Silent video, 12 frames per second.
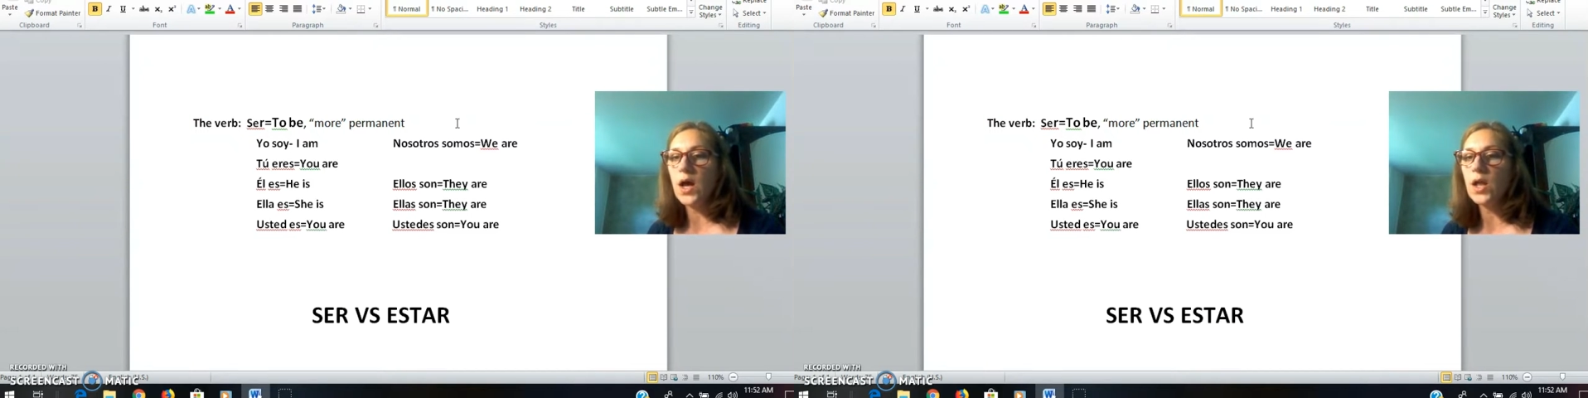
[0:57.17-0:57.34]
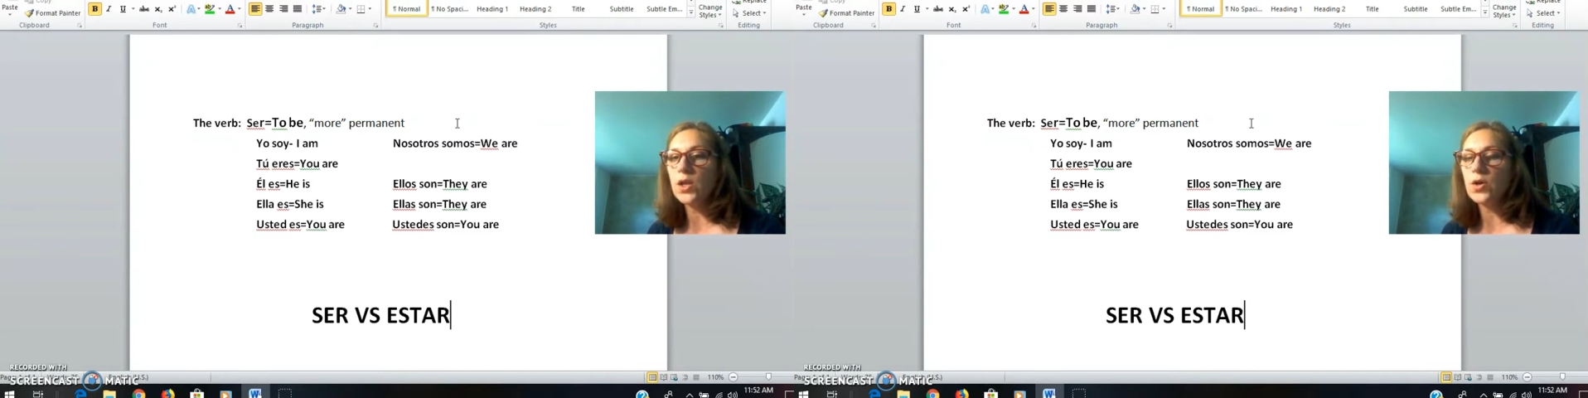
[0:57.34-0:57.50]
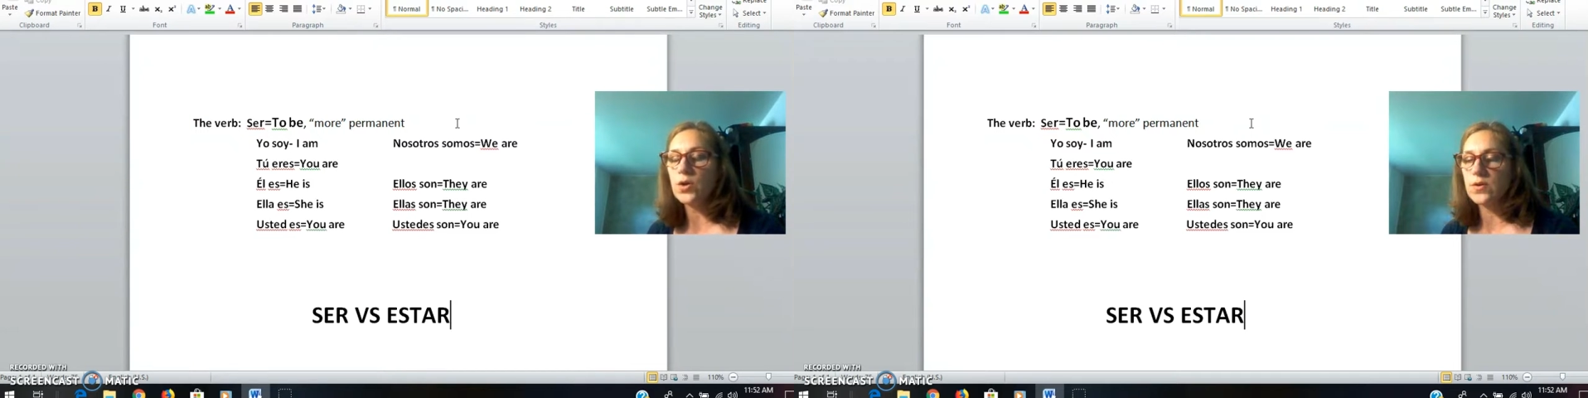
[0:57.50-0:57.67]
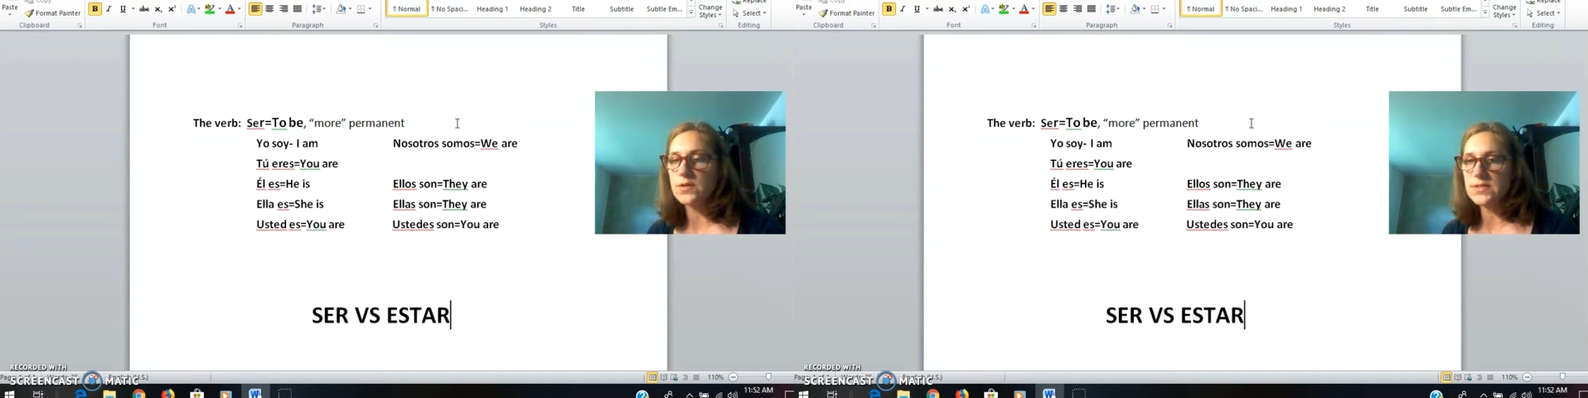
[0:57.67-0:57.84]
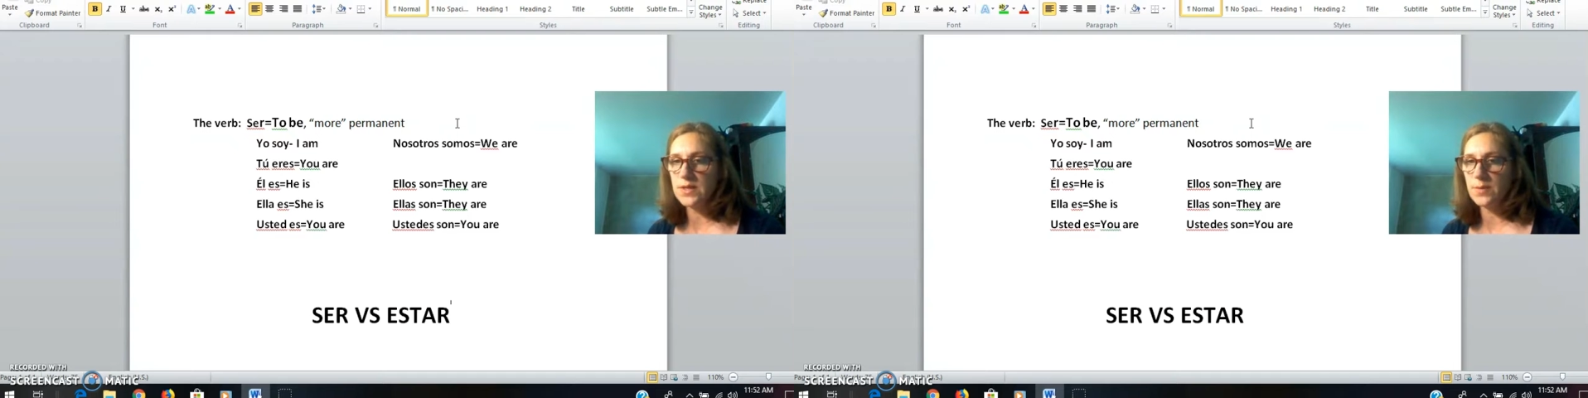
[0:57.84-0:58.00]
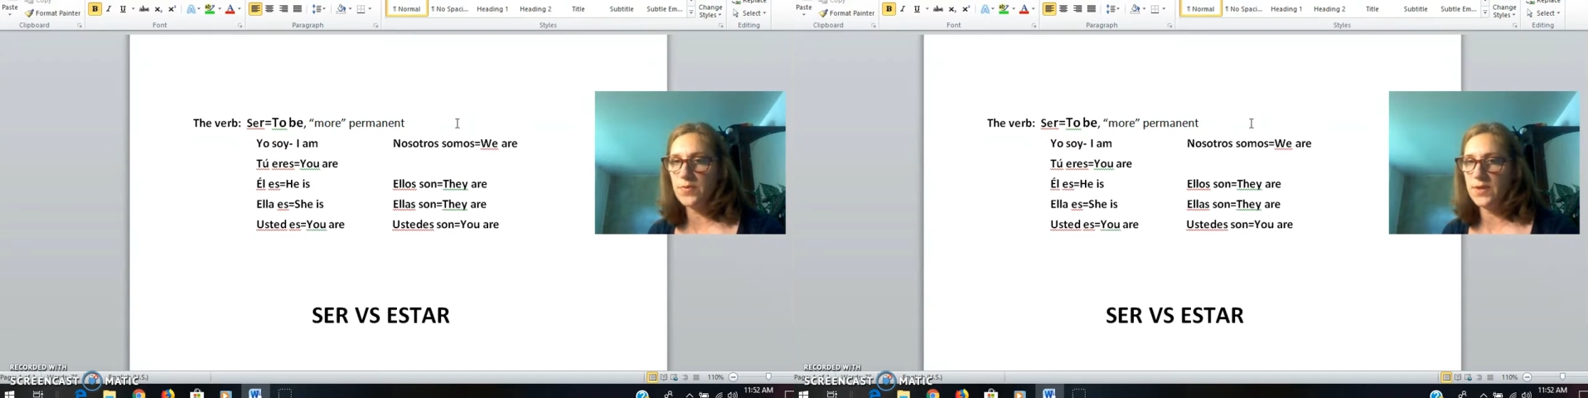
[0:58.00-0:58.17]
color
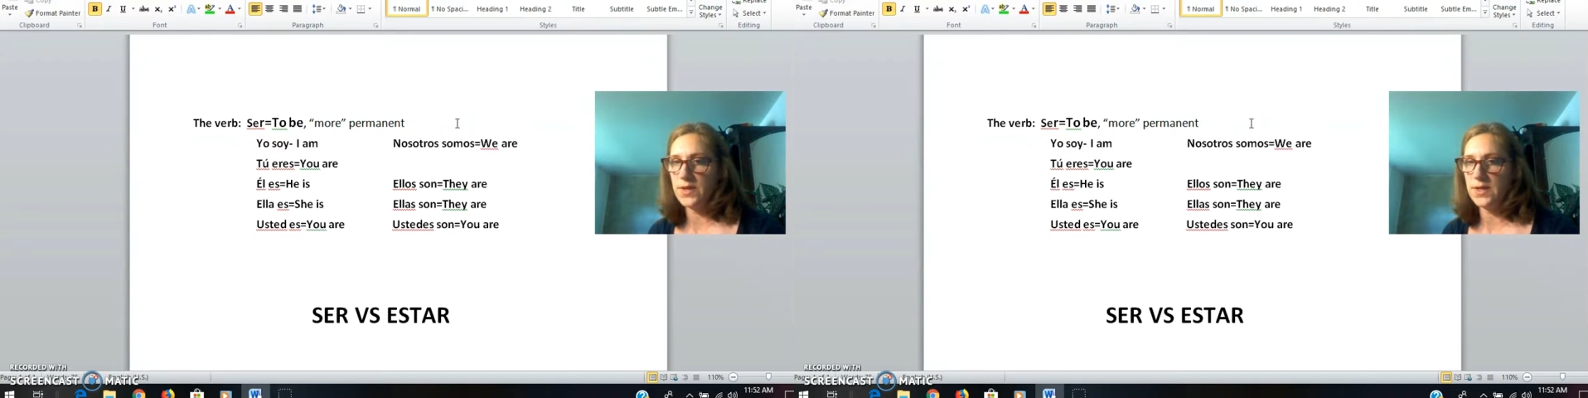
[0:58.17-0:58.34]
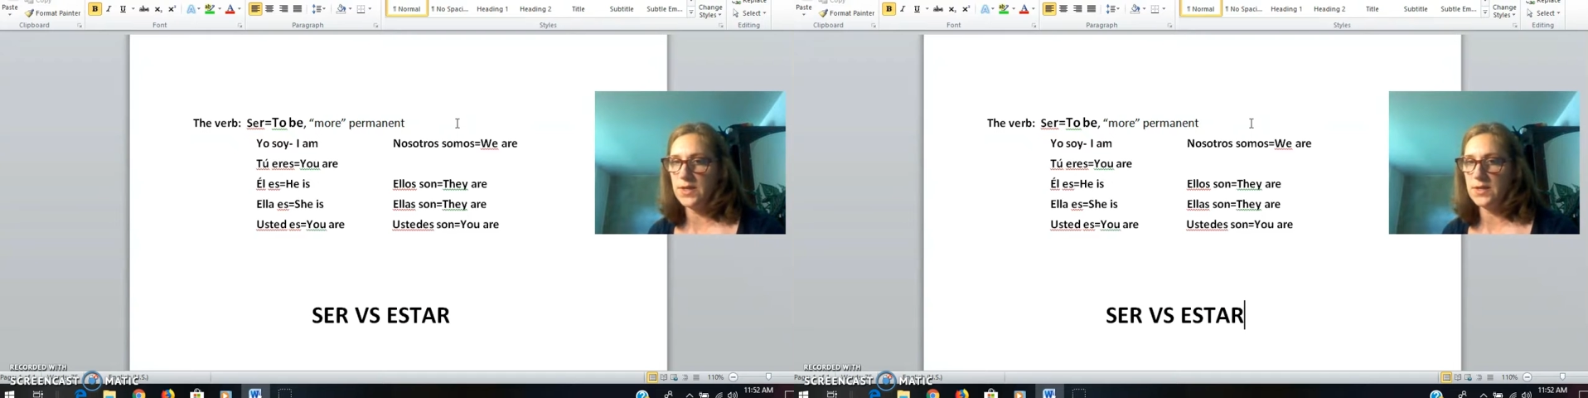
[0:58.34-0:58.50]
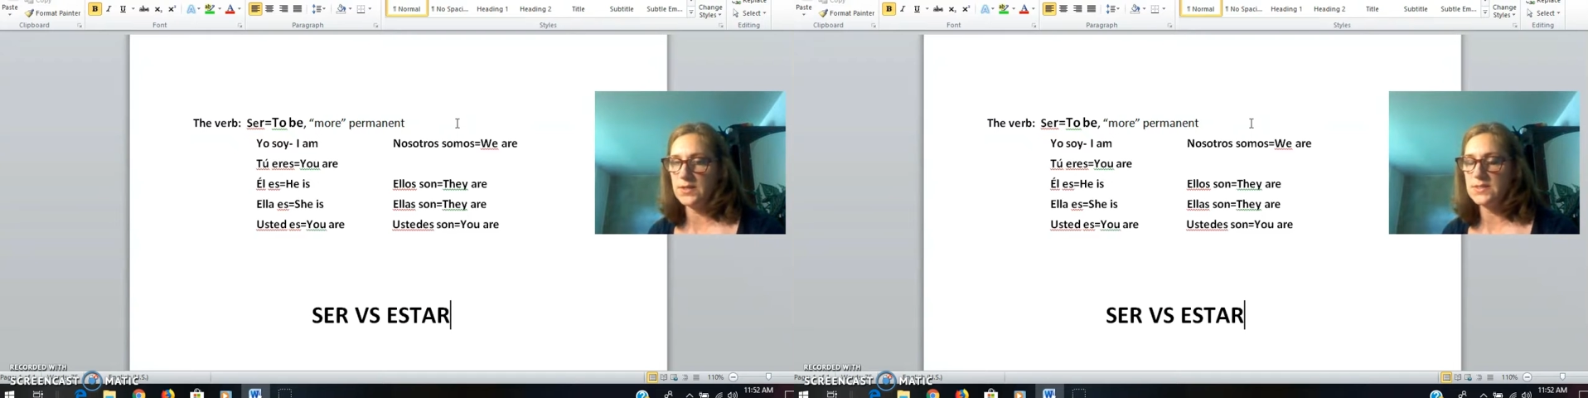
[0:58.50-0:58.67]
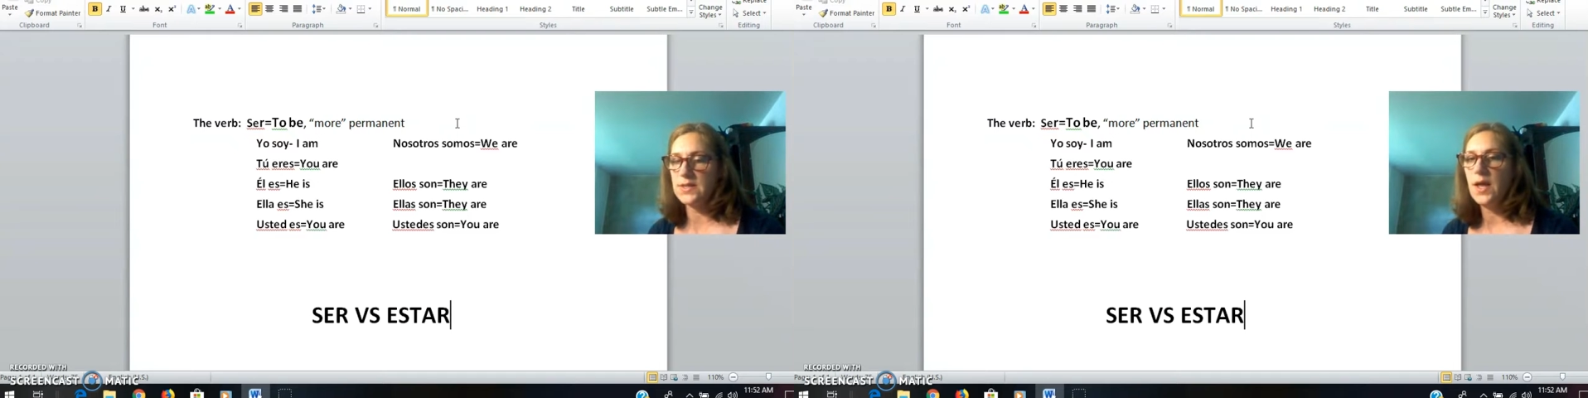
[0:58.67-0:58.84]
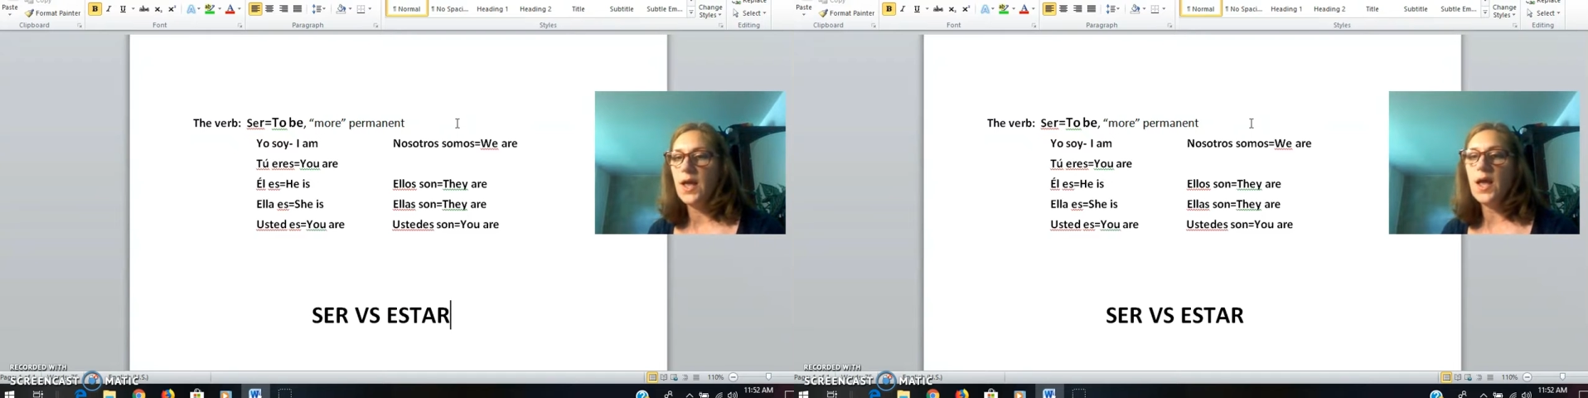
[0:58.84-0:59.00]
something is.